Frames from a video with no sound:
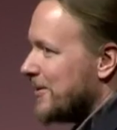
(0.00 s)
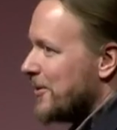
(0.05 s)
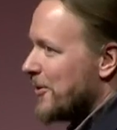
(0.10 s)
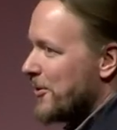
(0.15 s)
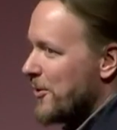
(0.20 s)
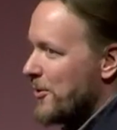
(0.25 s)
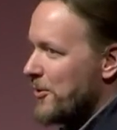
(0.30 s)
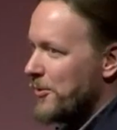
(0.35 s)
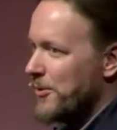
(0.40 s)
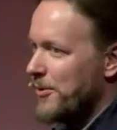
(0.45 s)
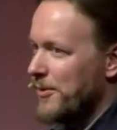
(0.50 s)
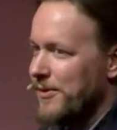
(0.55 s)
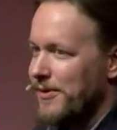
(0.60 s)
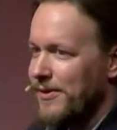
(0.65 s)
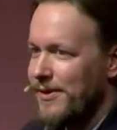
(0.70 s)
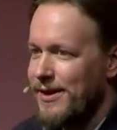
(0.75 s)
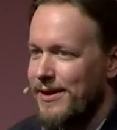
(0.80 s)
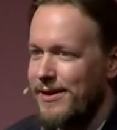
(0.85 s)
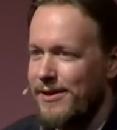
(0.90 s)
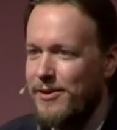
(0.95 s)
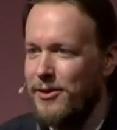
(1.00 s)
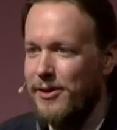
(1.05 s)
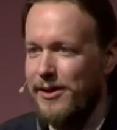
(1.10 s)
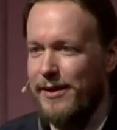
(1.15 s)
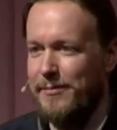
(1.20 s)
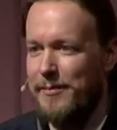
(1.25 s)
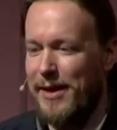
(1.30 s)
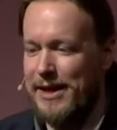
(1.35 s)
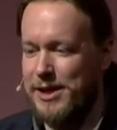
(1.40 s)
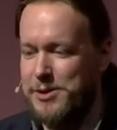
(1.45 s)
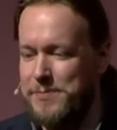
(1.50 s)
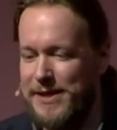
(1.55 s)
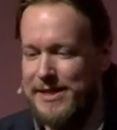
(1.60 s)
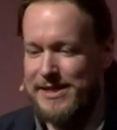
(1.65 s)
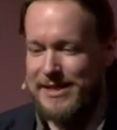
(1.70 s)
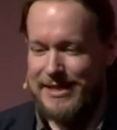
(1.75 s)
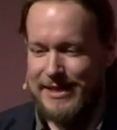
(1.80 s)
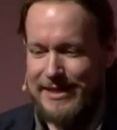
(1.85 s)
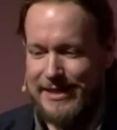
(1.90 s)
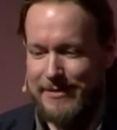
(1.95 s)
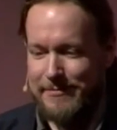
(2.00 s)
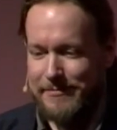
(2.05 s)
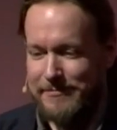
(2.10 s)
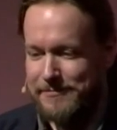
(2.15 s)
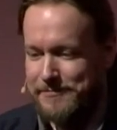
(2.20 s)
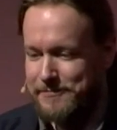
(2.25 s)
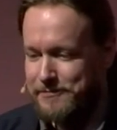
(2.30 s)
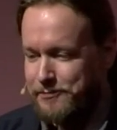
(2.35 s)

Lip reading: your own content management system.